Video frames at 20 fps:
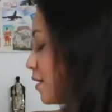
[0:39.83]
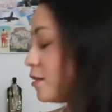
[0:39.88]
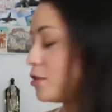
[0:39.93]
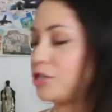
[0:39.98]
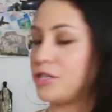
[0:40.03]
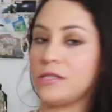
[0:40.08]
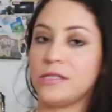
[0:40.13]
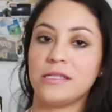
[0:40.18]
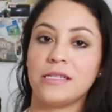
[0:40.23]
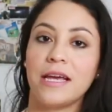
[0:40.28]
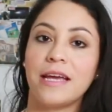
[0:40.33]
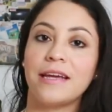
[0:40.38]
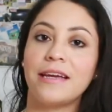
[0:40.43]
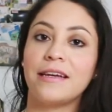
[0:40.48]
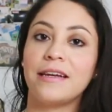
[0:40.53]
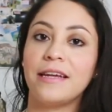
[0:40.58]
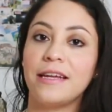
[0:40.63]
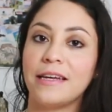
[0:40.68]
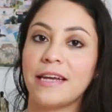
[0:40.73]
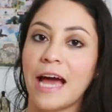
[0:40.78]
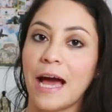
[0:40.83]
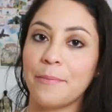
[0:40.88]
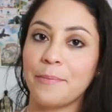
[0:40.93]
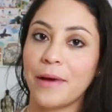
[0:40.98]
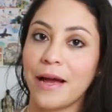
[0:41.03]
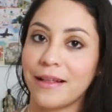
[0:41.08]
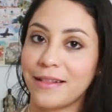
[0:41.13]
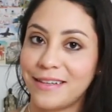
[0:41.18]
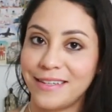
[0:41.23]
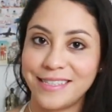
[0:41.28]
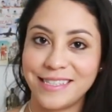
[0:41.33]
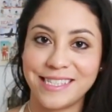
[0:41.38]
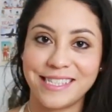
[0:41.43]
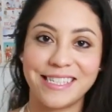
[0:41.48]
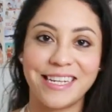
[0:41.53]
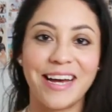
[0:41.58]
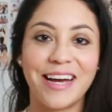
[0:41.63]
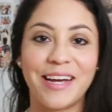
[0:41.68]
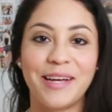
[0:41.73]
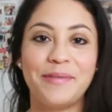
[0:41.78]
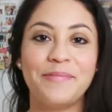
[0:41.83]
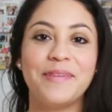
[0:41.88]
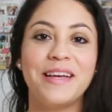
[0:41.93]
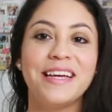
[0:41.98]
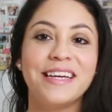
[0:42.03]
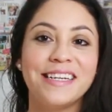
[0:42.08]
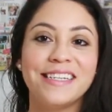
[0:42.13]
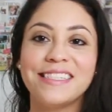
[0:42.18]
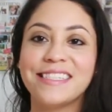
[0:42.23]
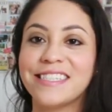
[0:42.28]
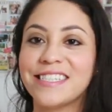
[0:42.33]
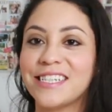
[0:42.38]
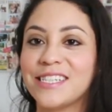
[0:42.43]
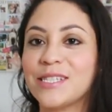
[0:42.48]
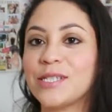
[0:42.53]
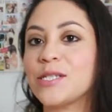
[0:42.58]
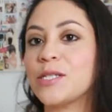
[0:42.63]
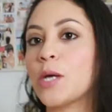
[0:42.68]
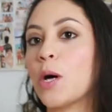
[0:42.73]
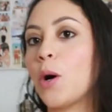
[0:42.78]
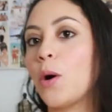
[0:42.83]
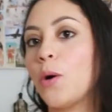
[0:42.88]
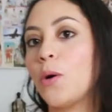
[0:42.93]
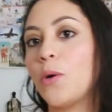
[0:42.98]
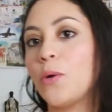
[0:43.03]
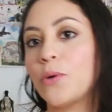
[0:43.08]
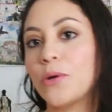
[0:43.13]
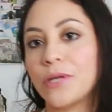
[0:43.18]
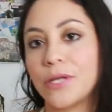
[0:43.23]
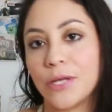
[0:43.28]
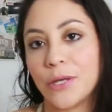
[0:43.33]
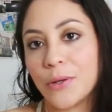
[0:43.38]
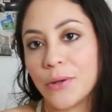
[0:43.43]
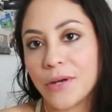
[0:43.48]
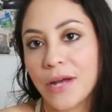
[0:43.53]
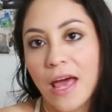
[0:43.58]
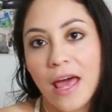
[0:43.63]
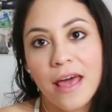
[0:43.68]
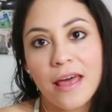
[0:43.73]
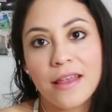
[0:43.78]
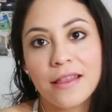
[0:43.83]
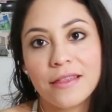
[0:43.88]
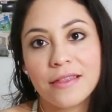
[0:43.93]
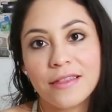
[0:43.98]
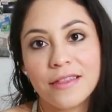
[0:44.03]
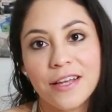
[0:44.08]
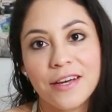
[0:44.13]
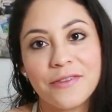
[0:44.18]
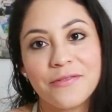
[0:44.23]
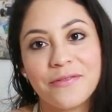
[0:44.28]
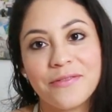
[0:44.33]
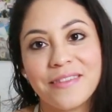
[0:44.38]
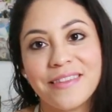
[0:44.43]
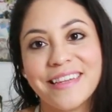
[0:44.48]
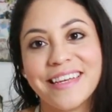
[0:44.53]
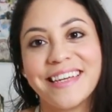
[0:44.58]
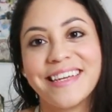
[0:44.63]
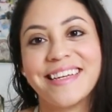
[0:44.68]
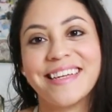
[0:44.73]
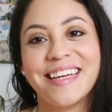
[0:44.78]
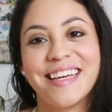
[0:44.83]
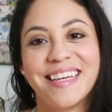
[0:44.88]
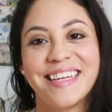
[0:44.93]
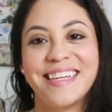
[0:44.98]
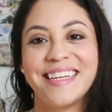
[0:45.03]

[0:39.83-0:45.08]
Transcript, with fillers: She's taking a nap at this time. She's so cute and lovely.